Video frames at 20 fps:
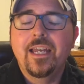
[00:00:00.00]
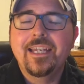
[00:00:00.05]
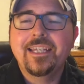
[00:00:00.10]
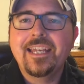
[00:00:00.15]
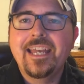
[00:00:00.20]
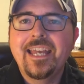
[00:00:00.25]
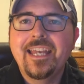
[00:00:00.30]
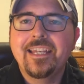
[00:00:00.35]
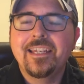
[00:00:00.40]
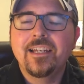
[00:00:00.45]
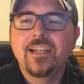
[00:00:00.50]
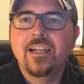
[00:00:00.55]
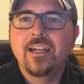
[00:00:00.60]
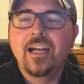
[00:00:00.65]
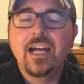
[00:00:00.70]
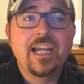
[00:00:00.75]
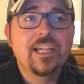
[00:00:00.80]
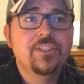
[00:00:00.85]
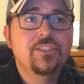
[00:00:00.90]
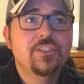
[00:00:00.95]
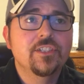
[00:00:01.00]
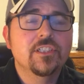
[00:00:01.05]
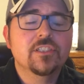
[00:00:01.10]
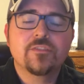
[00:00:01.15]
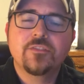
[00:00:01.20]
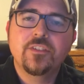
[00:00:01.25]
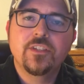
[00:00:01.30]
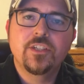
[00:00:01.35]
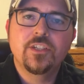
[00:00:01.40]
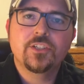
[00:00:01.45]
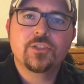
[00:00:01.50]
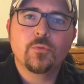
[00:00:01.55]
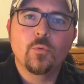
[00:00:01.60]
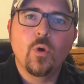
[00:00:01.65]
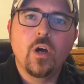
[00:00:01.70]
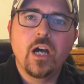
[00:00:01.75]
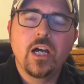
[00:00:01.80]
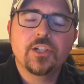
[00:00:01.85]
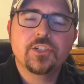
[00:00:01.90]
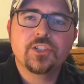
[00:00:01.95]
gang, I just finished
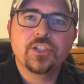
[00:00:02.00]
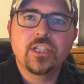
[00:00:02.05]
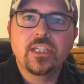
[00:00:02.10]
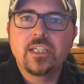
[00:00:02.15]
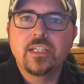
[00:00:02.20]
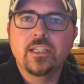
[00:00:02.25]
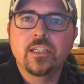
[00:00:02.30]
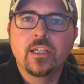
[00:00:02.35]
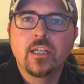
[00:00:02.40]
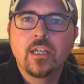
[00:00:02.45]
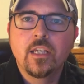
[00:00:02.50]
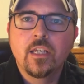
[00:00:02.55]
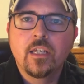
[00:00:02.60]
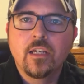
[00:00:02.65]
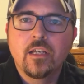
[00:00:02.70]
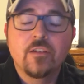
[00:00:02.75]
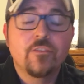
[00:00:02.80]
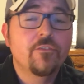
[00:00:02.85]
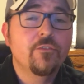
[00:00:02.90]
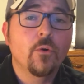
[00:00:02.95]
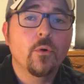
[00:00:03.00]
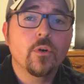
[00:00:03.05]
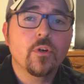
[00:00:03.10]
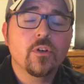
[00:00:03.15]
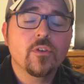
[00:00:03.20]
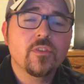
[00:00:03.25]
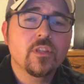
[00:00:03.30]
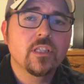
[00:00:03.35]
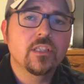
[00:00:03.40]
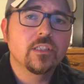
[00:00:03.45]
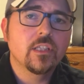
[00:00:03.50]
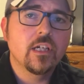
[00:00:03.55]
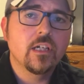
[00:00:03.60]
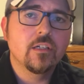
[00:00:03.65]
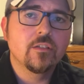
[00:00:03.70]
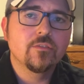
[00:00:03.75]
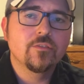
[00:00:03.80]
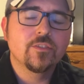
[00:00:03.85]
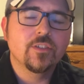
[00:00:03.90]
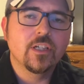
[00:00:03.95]
watching For the
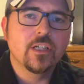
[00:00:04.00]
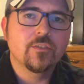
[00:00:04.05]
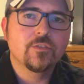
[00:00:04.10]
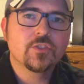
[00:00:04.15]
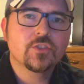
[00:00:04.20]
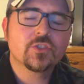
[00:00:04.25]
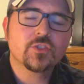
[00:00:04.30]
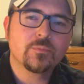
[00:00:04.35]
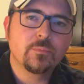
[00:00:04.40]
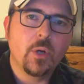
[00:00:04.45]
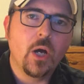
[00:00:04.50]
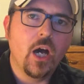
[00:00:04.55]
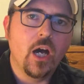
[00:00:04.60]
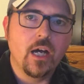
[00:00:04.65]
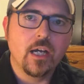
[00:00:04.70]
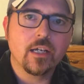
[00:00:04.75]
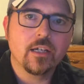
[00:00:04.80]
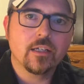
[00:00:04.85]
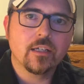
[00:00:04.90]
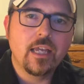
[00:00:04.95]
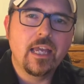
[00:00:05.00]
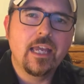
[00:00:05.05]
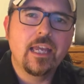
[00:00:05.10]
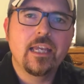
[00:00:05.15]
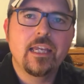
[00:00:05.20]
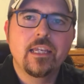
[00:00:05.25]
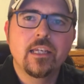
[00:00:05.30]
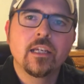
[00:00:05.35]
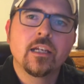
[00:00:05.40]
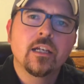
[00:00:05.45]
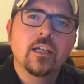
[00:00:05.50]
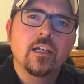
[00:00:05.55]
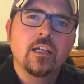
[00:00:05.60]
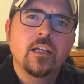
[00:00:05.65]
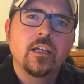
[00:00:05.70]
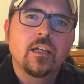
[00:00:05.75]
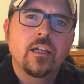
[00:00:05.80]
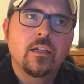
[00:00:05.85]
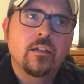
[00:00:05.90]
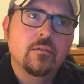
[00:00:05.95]
Love of Spock, a
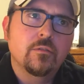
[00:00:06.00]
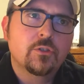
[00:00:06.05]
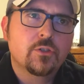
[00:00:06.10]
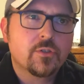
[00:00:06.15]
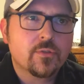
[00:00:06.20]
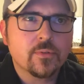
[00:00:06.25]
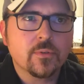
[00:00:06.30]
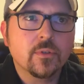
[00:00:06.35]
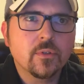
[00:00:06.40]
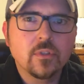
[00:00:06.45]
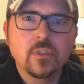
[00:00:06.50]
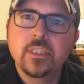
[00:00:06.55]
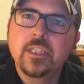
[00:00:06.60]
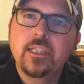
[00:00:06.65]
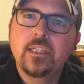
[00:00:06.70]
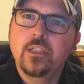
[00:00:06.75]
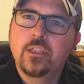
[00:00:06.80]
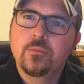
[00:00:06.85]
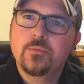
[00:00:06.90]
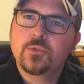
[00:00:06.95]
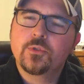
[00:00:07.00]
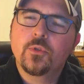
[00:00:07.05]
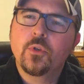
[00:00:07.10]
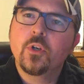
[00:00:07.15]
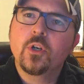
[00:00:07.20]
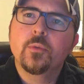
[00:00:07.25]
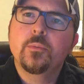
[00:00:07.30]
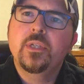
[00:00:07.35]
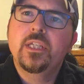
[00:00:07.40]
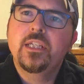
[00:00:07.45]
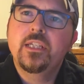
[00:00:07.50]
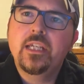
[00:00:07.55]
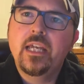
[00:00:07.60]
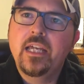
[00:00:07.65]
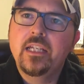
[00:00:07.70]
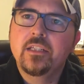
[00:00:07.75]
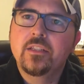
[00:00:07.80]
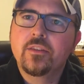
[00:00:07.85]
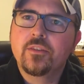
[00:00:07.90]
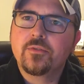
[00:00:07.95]
truly absorbing
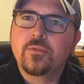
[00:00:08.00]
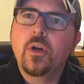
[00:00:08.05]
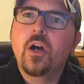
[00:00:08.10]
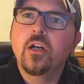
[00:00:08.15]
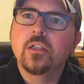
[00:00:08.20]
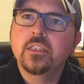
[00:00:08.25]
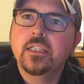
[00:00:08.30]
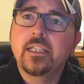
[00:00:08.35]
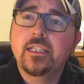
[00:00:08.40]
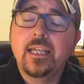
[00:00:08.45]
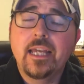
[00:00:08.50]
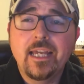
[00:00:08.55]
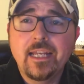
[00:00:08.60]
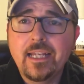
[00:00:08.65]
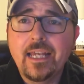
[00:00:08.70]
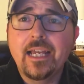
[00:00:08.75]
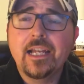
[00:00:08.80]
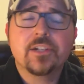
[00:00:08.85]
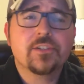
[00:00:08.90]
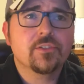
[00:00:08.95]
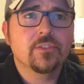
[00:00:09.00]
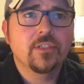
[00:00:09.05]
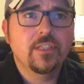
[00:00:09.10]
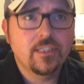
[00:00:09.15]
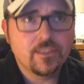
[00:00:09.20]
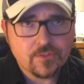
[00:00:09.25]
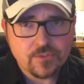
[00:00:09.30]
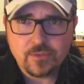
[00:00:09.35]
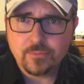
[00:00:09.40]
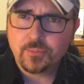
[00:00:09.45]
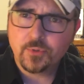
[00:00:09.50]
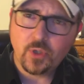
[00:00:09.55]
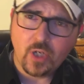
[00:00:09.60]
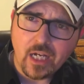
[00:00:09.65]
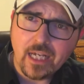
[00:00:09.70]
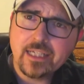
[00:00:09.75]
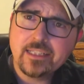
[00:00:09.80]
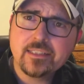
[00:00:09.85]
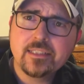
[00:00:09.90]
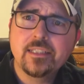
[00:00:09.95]
and enthralling and actually
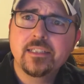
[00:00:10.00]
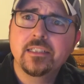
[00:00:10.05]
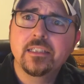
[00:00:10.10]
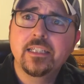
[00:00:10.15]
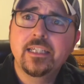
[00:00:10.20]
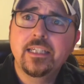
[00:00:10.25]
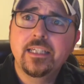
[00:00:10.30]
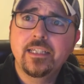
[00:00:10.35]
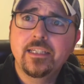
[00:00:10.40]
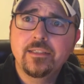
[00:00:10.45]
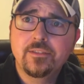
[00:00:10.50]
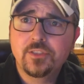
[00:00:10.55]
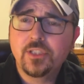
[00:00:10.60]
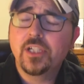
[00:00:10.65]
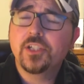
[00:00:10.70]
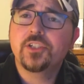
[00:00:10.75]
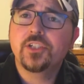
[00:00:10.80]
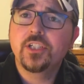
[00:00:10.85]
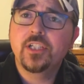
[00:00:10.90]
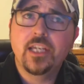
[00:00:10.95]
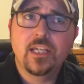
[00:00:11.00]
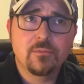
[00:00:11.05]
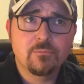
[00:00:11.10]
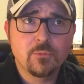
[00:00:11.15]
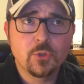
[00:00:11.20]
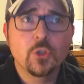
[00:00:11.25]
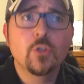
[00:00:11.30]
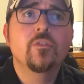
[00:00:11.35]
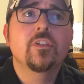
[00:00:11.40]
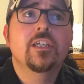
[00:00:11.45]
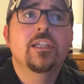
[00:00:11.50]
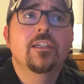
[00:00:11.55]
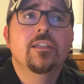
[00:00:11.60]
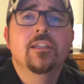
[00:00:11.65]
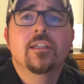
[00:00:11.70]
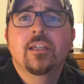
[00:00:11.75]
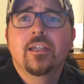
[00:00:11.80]
surprisingly touching and moving